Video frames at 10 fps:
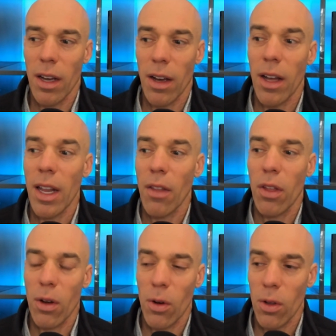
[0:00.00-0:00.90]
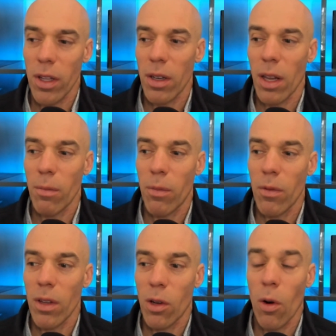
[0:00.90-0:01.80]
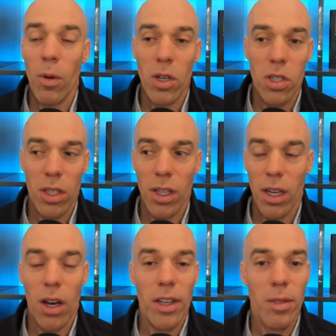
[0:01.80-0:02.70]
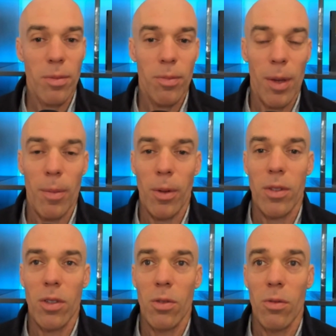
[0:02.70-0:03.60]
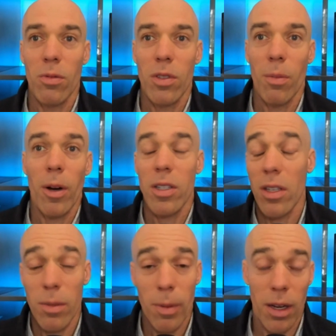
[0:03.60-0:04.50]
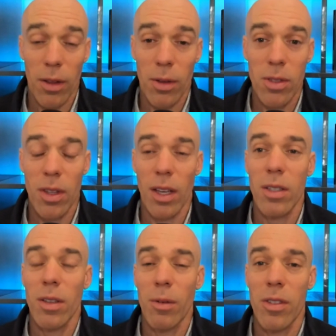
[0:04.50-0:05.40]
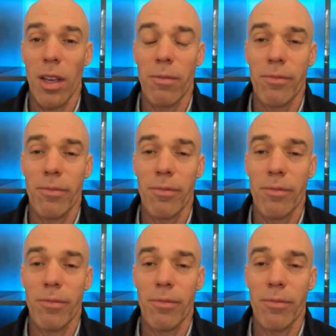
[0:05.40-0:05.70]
unethical and coercion that cause people to participate in those things, I would say.